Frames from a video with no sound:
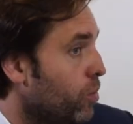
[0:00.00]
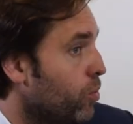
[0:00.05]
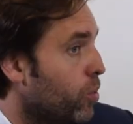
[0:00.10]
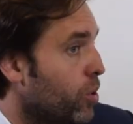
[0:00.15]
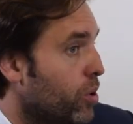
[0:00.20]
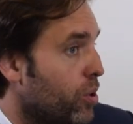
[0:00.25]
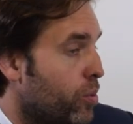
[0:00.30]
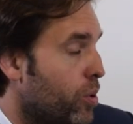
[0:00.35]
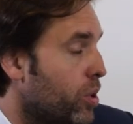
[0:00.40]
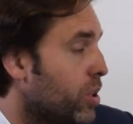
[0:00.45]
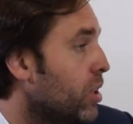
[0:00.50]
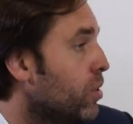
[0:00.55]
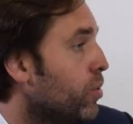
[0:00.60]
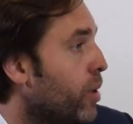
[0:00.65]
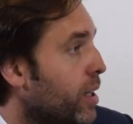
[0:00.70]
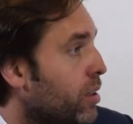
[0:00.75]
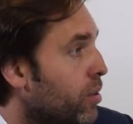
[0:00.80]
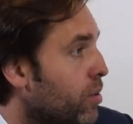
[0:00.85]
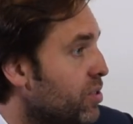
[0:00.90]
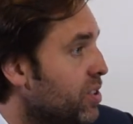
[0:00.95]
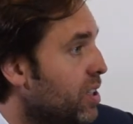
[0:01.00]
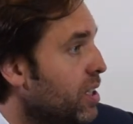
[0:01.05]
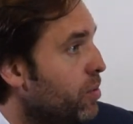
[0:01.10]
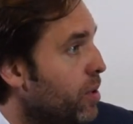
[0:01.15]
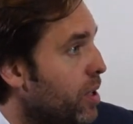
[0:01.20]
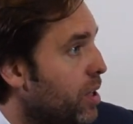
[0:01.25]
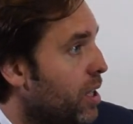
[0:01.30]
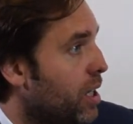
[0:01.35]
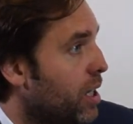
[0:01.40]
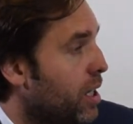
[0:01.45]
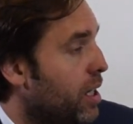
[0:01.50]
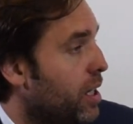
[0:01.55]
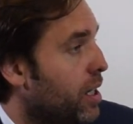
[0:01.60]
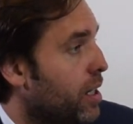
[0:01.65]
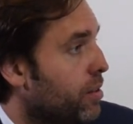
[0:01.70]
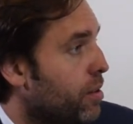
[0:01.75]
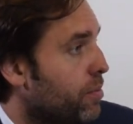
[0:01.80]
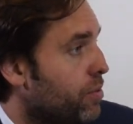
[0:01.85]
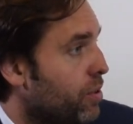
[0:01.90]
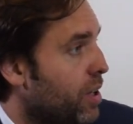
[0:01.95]
we're working quite closely with
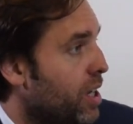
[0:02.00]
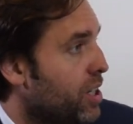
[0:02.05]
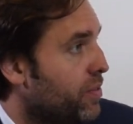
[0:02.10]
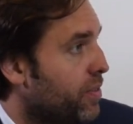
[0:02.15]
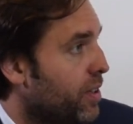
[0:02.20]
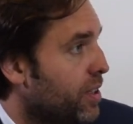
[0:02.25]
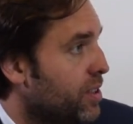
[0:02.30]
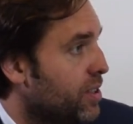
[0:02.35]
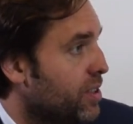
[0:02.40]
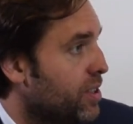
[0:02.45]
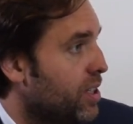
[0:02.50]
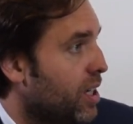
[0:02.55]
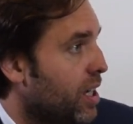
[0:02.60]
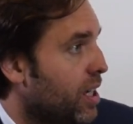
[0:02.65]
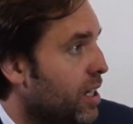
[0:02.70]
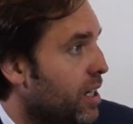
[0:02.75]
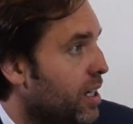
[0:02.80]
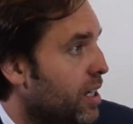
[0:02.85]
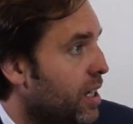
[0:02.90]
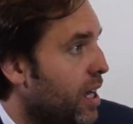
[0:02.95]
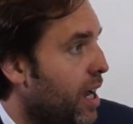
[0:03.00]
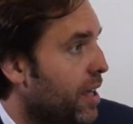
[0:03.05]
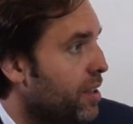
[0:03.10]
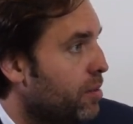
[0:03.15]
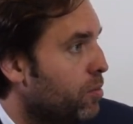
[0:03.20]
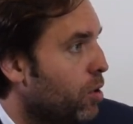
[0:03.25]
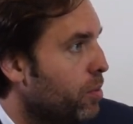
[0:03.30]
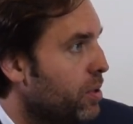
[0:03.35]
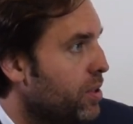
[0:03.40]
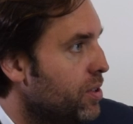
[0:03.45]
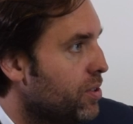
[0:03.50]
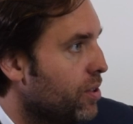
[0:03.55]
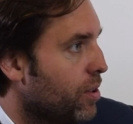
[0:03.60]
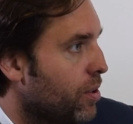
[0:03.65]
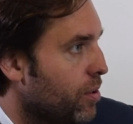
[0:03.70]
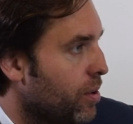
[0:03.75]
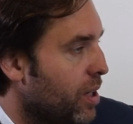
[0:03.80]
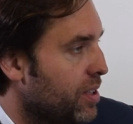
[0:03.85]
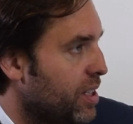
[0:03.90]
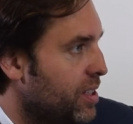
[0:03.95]
uh, crypto hedge funds uh, at the moment.
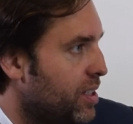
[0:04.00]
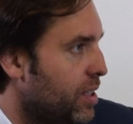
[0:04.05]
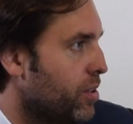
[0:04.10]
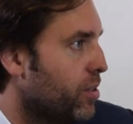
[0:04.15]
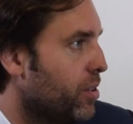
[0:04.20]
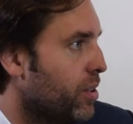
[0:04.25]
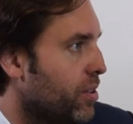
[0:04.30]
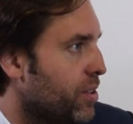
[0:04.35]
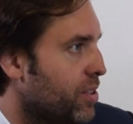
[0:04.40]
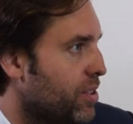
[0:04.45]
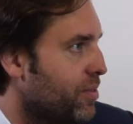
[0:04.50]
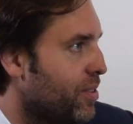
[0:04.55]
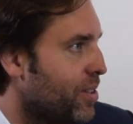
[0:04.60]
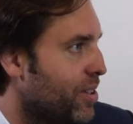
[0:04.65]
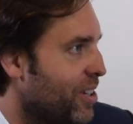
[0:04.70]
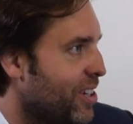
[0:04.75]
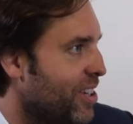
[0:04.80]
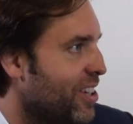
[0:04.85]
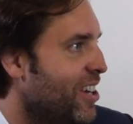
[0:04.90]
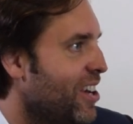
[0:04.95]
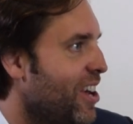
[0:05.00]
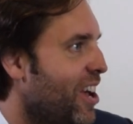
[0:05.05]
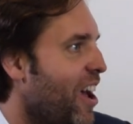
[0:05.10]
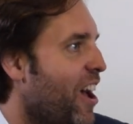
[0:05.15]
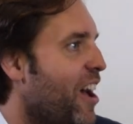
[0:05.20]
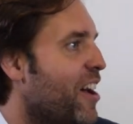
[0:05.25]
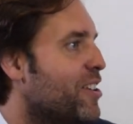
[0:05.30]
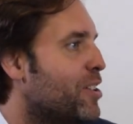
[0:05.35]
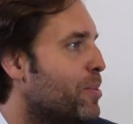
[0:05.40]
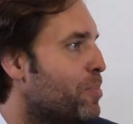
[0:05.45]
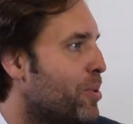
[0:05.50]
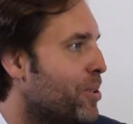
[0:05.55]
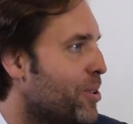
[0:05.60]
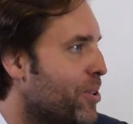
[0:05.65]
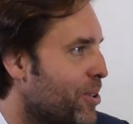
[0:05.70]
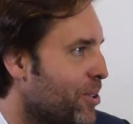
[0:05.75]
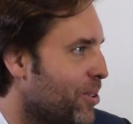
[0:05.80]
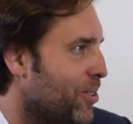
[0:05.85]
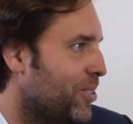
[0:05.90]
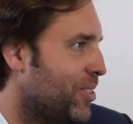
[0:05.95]
So as I said earlier, it's a very
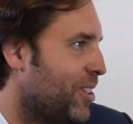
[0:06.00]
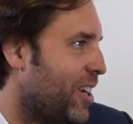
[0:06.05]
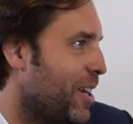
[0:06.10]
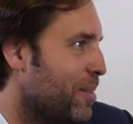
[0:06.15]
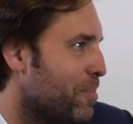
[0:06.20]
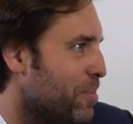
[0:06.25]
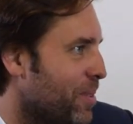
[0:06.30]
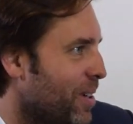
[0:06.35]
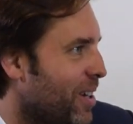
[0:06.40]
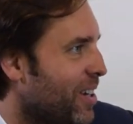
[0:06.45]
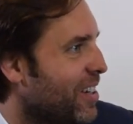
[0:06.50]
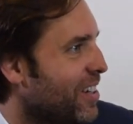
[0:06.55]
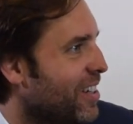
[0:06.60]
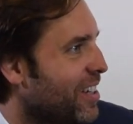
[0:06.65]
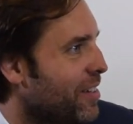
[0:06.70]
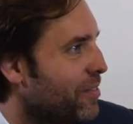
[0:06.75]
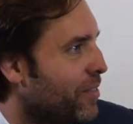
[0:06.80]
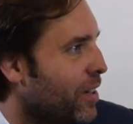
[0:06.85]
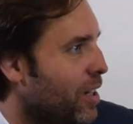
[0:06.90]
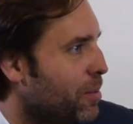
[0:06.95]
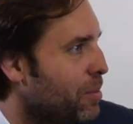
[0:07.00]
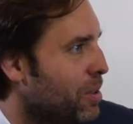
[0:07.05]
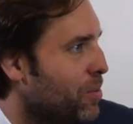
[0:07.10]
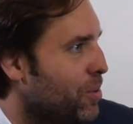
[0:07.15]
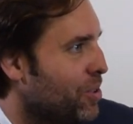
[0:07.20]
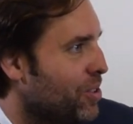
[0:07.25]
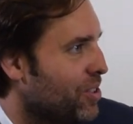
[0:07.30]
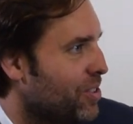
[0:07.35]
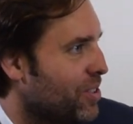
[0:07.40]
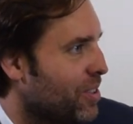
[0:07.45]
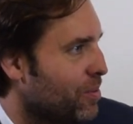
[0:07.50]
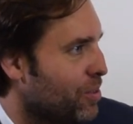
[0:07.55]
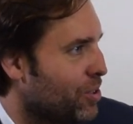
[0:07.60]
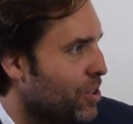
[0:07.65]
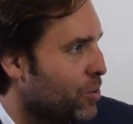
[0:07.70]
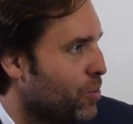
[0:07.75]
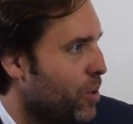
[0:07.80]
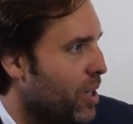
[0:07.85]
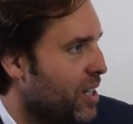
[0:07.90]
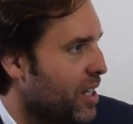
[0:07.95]
entrepreneurial type uh, environment, which, yeah. is, uh, which
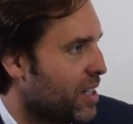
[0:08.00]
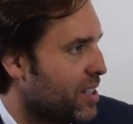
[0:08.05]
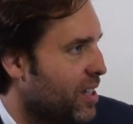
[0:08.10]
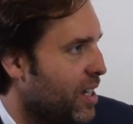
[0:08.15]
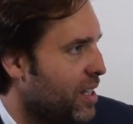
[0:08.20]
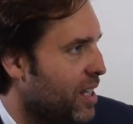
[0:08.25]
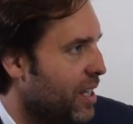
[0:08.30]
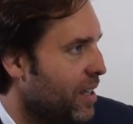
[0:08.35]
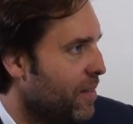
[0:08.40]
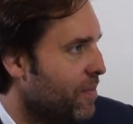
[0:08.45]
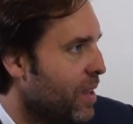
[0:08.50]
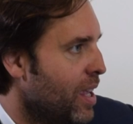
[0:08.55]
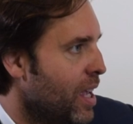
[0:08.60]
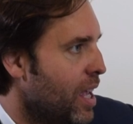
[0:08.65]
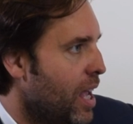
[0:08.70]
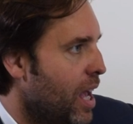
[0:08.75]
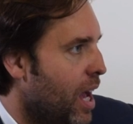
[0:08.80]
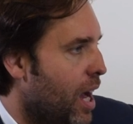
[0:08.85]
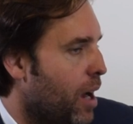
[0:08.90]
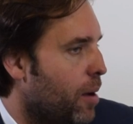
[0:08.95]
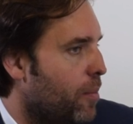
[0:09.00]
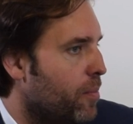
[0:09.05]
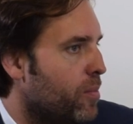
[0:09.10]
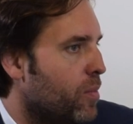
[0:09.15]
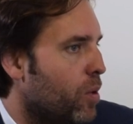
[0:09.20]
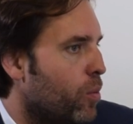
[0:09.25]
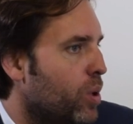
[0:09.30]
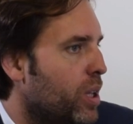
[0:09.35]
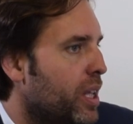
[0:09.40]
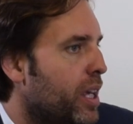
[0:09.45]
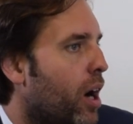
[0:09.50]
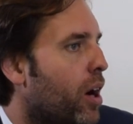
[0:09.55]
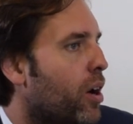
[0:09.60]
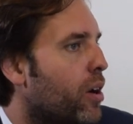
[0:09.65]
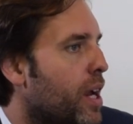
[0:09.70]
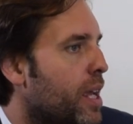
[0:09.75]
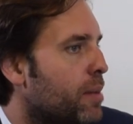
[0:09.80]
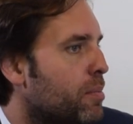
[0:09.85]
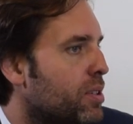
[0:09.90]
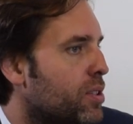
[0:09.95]
is quite exciting. Yeah. Um, really,
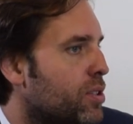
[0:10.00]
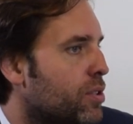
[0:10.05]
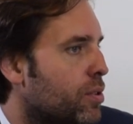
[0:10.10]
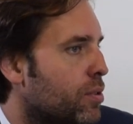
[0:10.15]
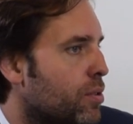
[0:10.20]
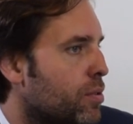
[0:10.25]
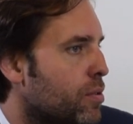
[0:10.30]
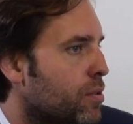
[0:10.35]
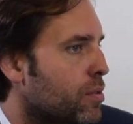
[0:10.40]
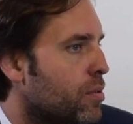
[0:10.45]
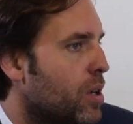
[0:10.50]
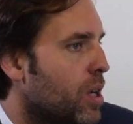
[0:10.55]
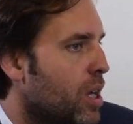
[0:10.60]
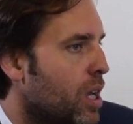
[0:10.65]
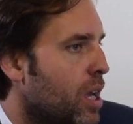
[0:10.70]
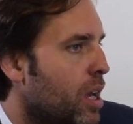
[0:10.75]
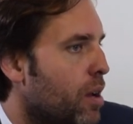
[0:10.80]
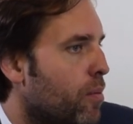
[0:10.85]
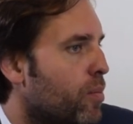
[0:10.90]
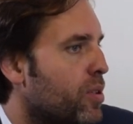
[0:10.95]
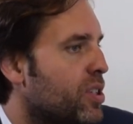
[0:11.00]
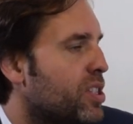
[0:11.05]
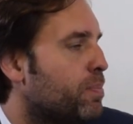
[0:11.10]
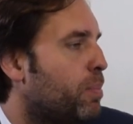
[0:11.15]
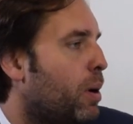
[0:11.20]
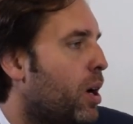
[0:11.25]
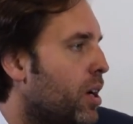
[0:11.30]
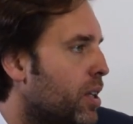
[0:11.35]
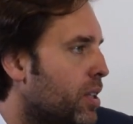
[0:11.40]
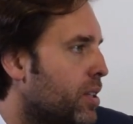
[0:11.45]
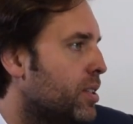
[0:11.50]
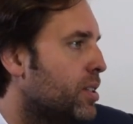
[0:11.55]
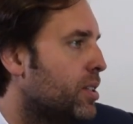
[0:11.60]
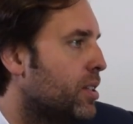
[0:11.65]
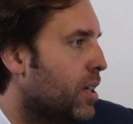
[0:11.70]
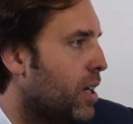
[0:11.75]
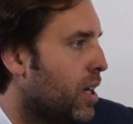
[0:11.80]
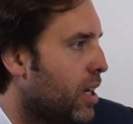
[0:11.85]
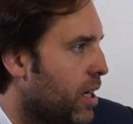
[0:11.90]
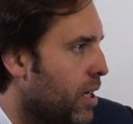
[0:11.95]
our aim is to respond
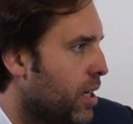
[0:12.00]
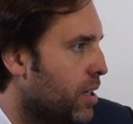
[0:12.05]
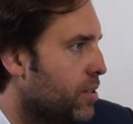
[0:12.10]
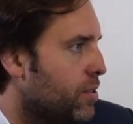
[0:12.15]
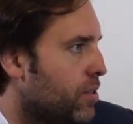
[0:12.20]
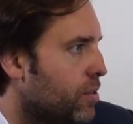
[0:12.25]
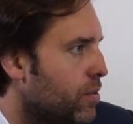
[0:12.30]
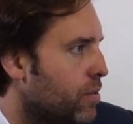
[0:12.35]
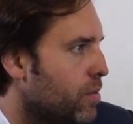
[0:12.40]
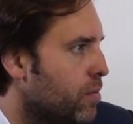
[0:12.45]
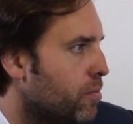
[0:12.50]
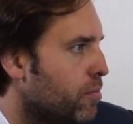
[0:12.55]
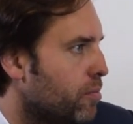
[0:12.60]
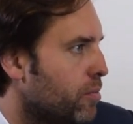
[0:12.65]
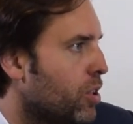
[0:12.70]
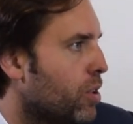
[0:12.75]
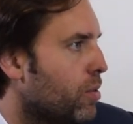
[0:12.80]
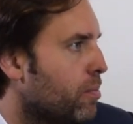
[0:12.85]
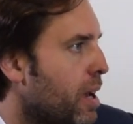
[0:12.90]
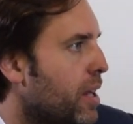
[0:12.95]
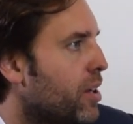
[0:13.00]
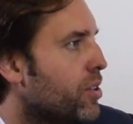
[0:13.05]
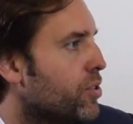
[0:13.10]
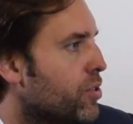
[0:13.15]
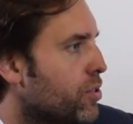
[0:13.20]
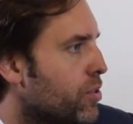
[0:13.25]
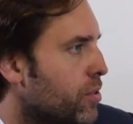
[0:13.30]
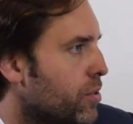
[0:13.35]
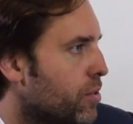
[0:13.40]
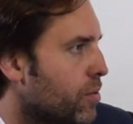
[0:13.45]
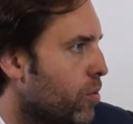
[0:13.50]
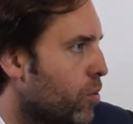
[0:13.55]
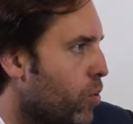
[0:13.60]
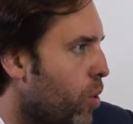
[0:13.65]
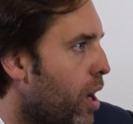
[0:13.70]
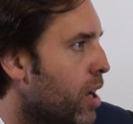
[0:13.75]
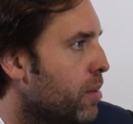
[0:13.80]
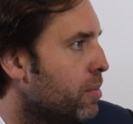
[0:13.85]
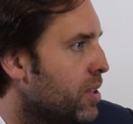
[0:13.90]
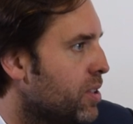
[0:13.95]
uh, to you know manager
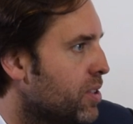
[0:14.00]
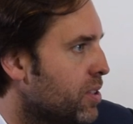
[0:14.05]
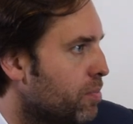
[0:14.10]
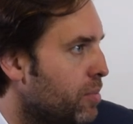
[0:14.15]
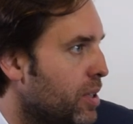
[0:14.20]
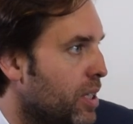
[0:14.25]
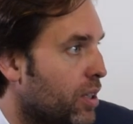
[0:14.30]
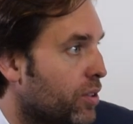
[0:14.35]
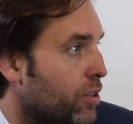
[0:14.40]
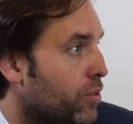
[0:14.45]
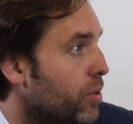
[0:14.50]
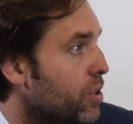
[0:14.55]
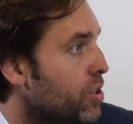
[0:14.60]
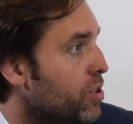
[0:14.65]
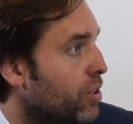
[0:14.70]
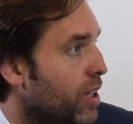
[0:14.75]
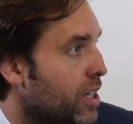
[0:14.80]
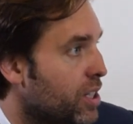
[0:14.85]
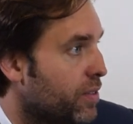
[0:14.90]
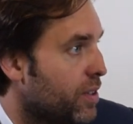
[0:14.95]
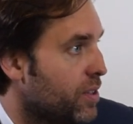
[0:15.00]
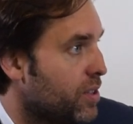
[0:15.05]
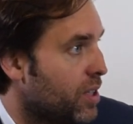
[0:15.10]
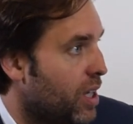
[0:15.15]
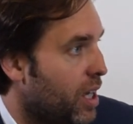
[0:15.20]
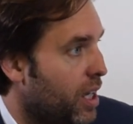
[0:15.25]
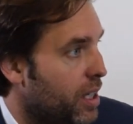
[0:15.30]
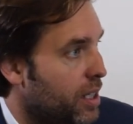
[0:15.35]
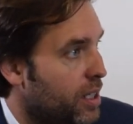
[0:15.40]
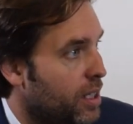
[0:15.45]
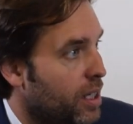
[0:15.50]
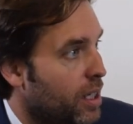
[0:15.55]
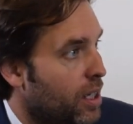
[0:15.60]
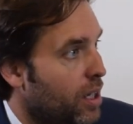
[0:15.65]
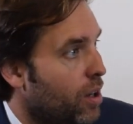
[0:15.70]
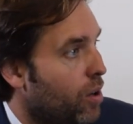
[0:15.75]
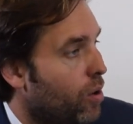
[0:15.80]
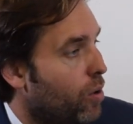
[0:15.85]
requirements, be it on the traditional hedge fund side, yeah.